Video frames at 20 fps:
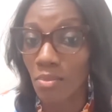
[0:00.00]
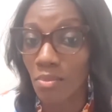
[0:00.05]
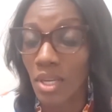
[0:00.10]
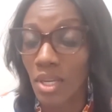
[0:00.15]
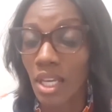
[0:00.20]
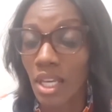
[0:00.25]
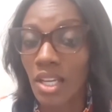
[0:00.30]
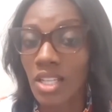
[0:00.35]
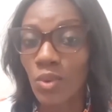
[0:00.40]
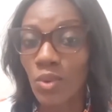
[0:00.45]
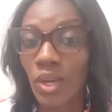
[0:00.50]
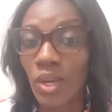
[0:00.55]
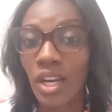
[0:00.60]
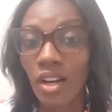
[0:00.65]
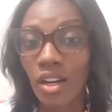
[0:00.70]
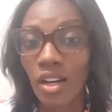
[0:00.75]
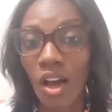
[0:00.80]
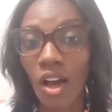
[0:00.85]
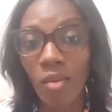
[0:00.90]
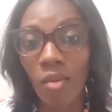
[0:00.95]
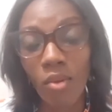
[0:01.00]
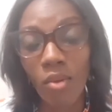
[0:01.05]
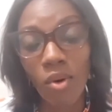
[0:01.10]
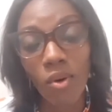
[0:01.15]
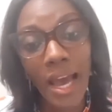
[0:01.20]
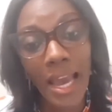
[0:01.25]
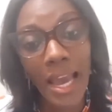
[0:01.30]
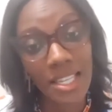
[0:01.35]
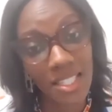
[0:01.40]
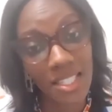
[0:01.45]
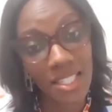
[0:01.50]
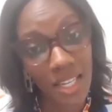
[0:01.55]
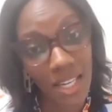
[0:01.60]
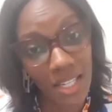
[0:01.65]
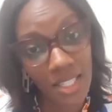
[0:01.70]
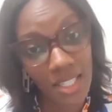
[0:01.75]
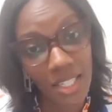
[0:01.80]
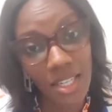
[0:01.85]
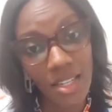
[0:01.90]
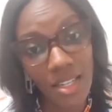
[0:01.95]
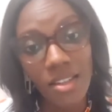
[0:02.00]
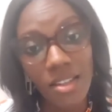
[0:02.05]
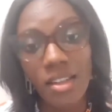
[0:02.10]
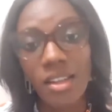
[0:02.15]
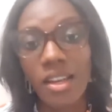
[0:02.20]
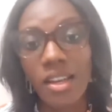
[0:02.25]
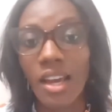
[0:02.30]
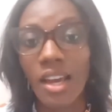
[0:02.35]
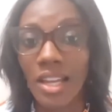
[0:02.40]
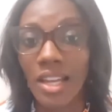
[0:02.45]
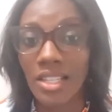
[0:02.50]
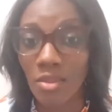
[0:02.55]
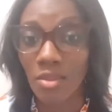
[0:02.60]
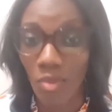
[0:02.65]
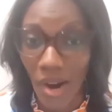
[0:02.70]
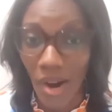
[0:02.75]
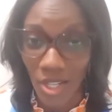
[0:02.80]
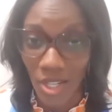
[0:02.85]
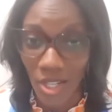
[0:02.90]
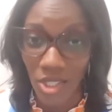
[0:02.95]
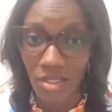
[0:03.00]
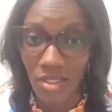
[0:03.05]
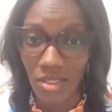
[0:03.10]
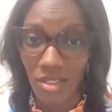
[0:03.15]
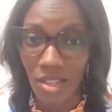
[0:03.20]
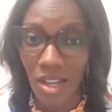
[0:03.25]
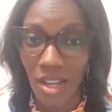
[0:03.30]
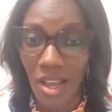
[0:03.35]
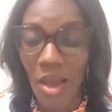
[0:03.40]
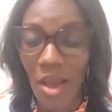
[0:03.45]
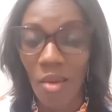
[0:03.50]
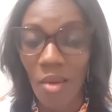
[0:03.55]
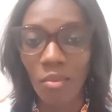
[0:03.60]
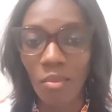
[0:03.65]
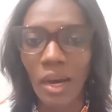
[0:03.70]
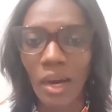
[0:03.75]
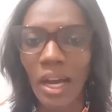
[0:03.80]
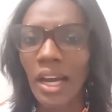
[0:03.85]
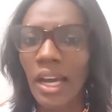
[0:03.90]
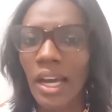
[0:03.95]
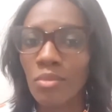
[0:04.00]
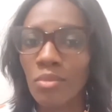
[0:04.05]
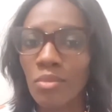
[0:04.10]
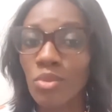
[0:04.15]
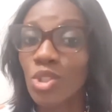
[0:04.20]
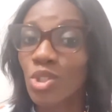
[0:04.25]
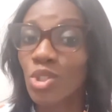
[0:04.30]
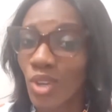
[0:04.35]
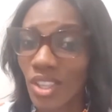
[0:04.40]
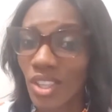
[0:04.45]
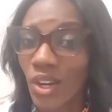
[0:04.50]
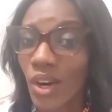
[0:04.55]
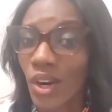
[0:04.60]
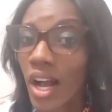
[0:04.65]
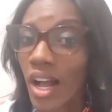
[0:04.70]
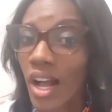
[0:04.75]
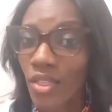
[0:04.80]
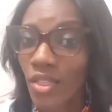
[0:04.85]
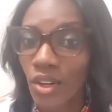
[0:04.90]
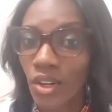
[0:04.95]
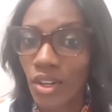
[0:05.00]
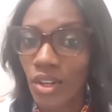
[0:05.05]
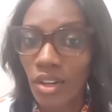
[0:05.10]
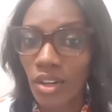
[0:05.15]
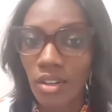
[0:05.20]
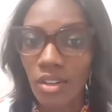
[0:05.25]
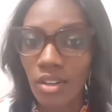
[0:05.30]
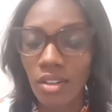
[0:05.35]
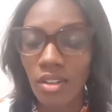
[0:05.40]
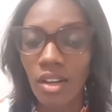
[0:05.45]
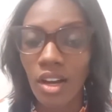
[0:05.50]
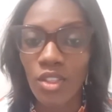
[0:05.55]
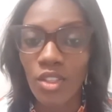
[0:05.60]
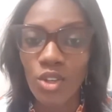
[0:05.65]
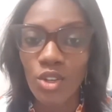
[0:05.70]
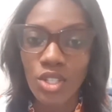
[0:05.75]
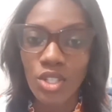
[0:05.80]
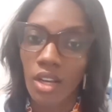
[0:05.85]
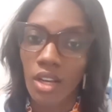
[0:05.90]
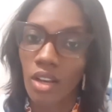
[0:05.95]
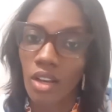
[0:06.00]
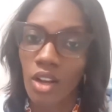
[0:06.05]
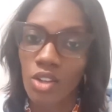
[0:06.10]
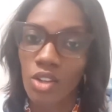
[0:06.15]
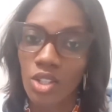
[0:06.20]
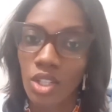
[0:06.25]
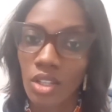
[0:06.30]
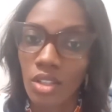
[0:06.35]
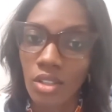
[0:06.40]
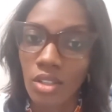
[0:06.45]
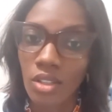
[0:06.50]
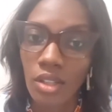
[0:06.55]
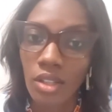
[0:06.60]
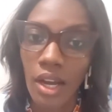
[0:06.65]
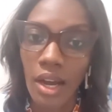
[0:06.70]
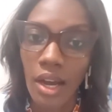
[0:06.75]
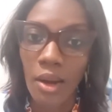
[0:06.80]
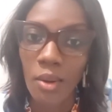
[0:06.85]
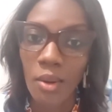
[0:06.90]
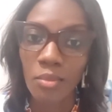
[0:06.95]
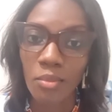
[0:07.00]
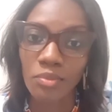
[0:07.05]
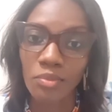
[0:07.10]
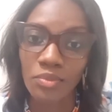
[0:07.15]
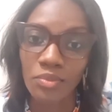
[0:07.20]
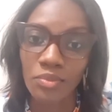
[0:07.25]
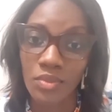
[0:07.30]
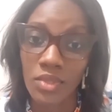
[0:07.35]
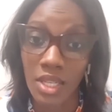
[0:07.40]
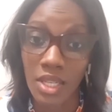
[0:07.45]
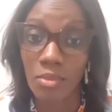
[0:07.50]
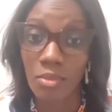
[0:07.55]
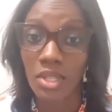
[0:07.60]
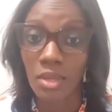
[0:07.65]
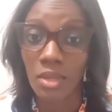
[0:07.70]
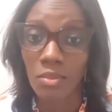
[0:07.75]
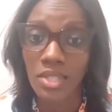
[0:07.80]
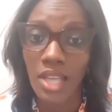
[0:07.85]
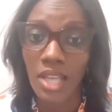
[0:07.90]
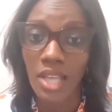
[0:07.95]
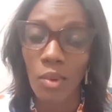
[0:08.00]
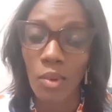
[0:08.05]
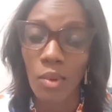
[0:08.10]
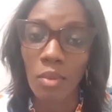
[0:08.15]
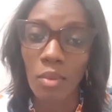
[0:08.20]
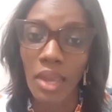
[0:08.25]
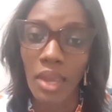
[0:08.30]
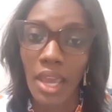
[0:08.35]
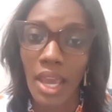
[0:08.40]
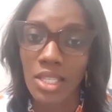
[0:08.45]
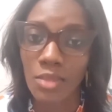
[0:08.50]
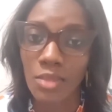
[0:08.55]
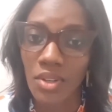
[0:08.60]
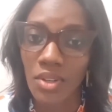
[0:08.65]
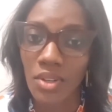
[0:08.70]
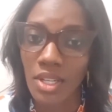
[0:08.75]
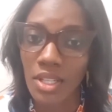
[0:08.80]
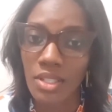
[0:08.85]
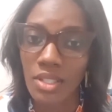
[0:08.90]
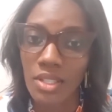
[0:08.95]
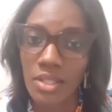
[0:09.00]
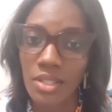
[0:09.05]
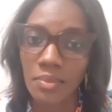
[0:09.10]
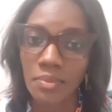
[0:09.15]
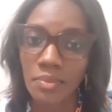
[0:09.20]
Because we hear a lot about anxiety and depression, but I am sure there are other psychological symptoms that women may experience.